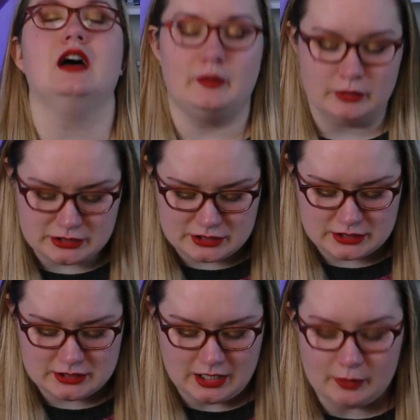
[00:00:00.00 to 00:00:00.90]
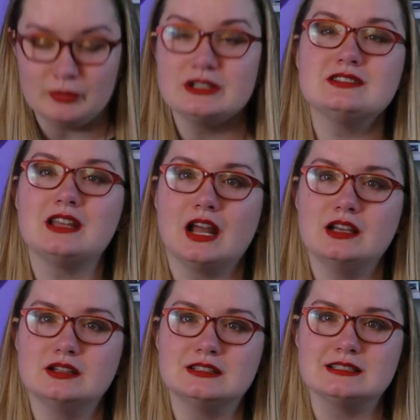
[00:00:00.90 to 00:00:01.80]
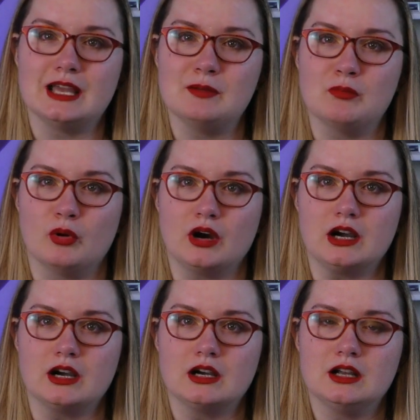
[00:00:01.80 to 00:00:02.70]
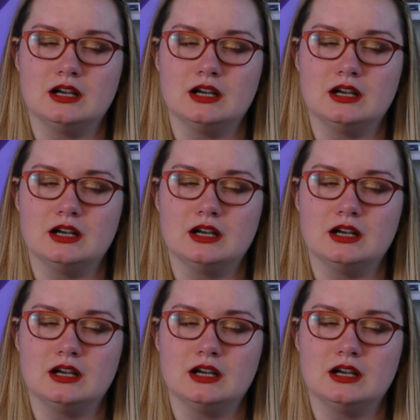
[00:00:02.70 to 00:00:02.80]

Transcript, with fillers: I wish I wish that I could say more.